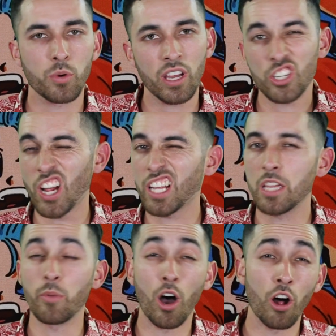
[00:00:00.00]
We're going to try to
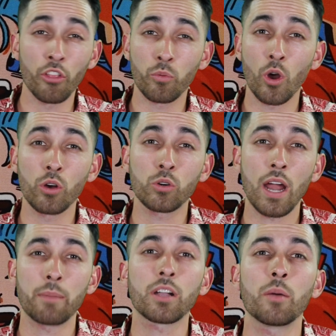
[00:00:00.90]
keep all the rogue
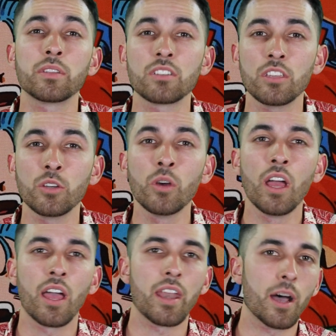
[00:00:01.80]
crap coming to you
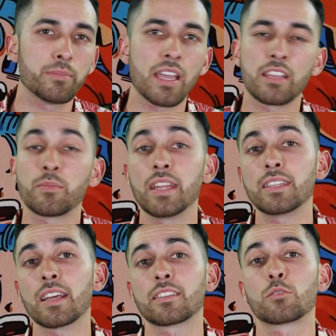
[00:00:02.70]
and update as many
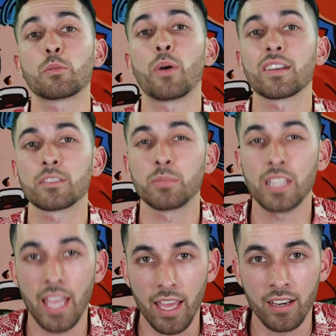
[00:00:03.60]
decks as we possibly
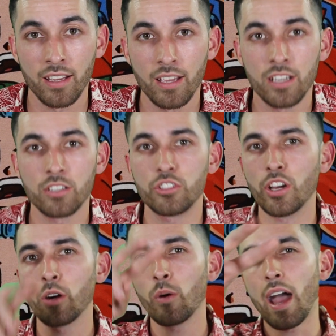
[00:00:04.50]
can.
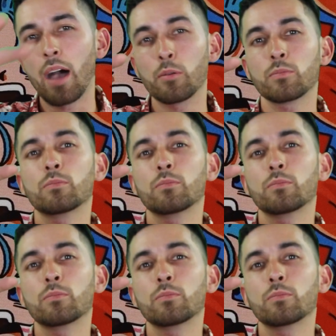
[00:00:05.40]
Joe out.